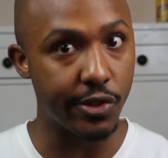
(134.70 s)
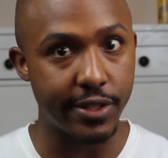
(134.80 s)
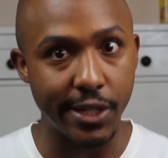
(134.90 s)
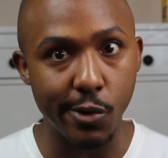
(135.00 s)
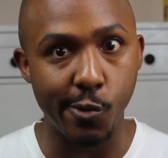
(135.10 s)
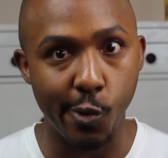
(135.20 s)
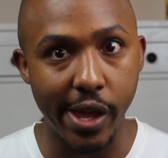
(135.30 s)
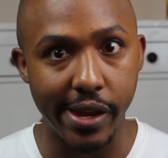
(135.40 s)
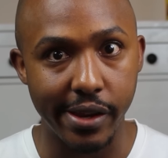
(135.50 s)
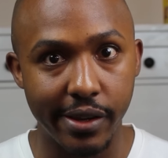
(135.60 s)
they'll still
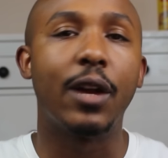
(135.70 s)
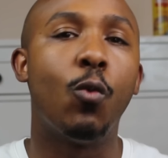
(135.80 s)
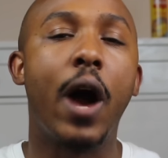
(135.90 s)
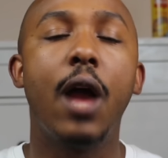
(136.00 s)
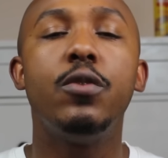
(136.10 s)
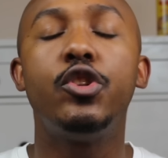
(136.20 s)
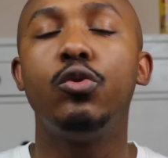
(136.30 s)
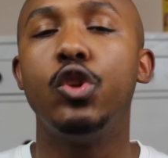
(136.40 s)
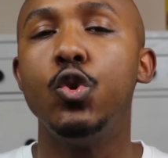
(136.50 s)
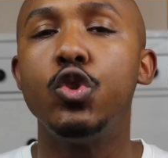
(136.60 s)
win. Like, why would
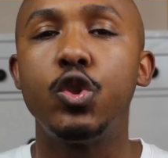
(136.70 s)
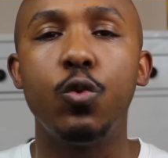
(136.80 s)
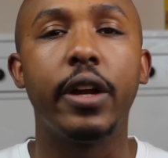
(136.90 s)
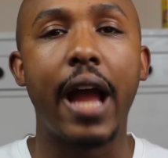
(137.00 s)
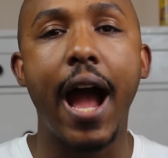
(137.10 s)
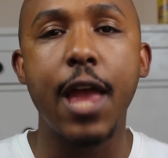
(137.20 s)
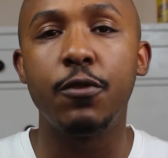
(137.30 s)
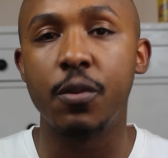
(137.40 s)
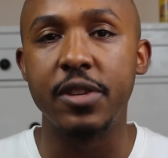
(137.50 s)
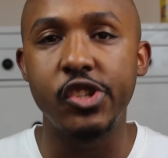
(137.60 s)
you lose to a
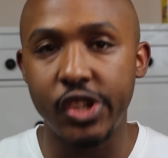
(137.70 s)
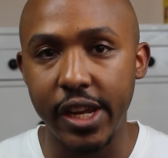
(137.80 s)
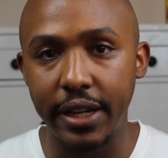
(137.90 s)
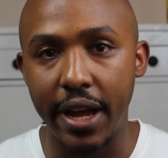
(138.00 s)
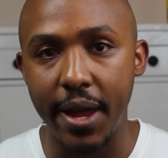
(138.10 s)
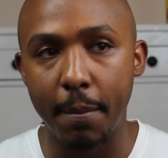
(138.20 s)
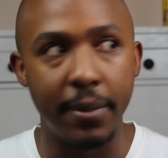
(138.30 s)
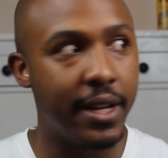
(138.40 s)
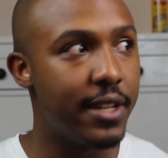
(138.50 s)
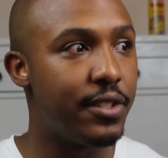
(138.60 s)
guy with a machine
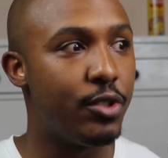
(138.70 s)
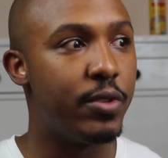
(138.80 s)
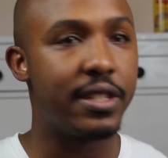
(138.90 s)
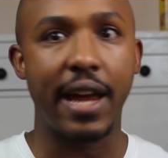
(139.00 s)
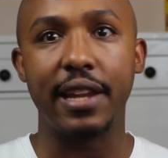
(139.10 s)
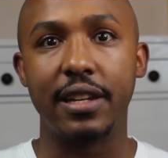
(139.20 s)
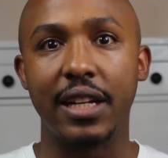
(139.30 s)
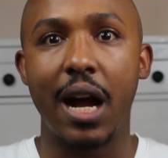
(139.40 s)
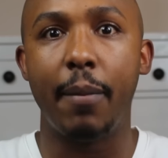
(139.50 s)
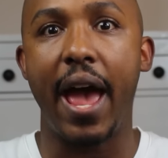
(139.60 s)
gun because you decided
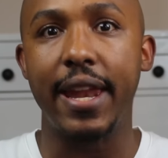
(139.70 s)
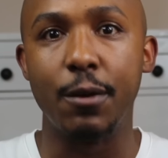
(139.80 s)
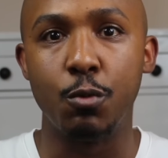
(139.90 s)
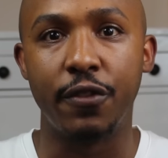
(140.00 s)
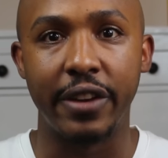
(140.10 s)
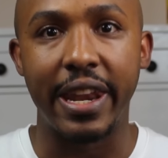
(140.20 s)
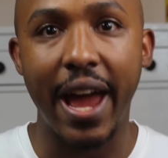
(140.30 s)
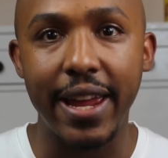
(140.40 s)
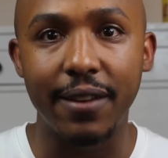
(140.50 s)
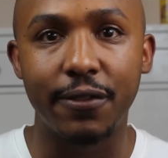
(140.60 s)
to come at him with a
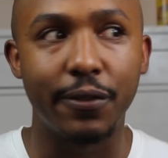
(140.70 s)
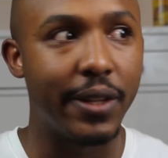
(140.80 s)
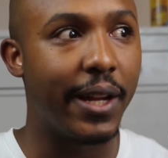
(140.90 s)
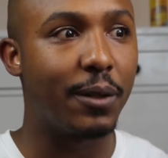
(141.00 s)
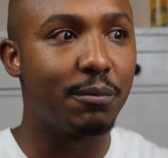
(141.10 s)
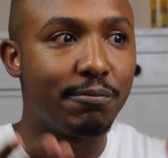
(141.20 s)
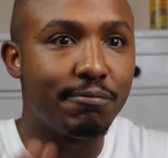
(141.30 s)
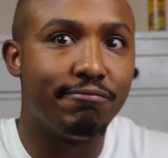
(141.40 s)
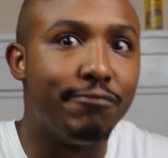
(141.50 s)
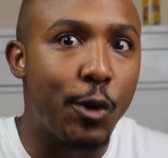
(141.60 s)
knife? Like,
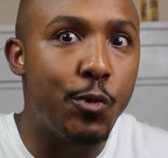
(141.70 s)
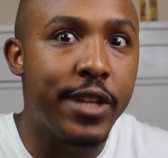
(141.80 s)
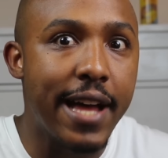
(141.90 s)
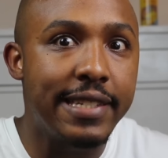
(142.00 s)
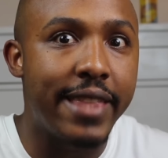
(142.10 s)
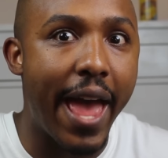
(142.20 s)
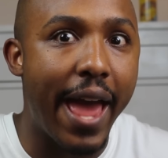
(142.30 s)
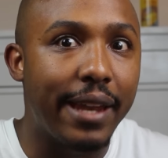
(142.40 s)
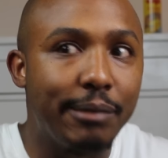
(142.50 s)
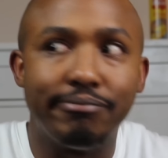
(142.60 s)
who does
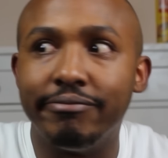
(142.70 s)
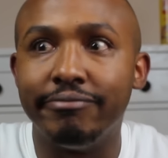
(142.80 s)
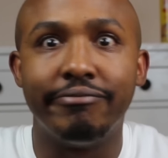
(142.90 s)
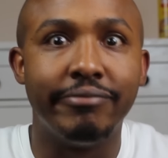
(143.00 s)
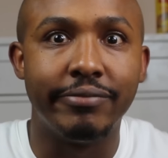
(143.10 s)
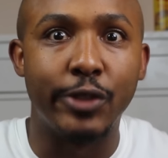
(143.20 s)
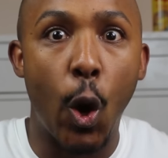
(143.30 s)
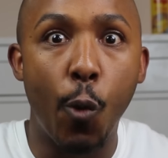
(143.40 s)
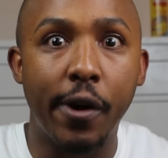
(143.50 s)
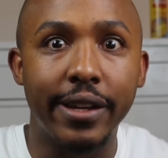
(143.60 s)
that? No